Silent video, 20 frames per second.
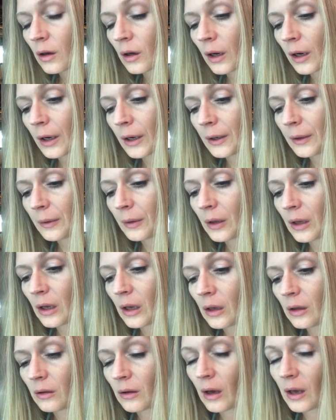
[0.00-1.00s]

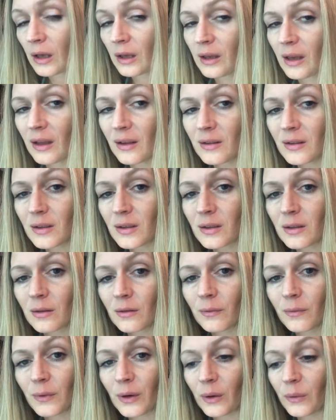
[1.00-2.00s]

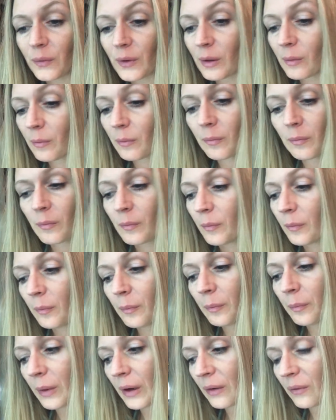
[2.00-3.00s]
velvet,
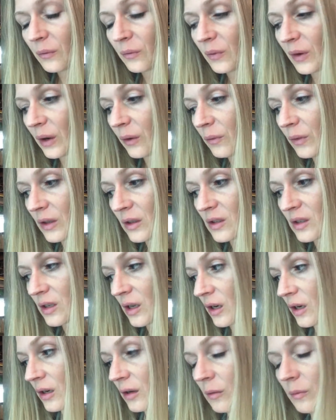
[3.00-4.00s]
but velvet's
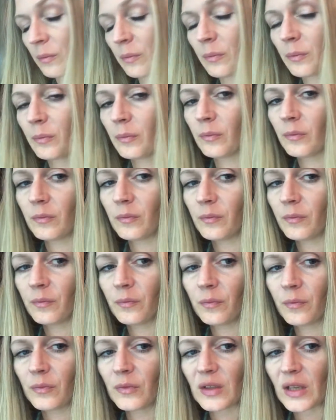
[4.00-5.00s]
gonna
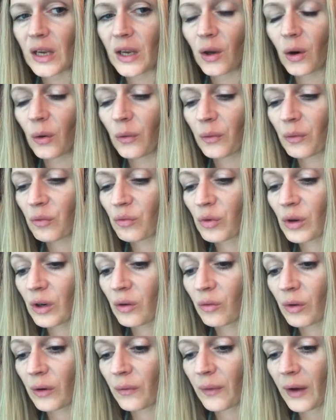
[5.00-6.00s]
take over really,
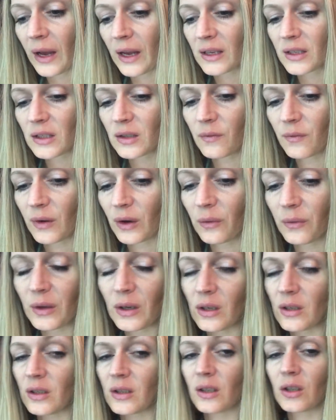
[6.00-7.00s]
really fast.
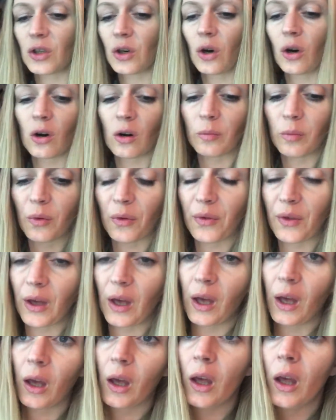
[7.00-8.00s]
Velvet is such a horrible
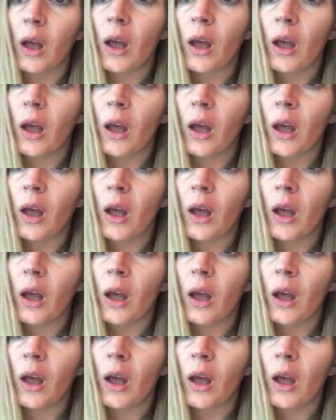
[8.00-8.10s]
thing.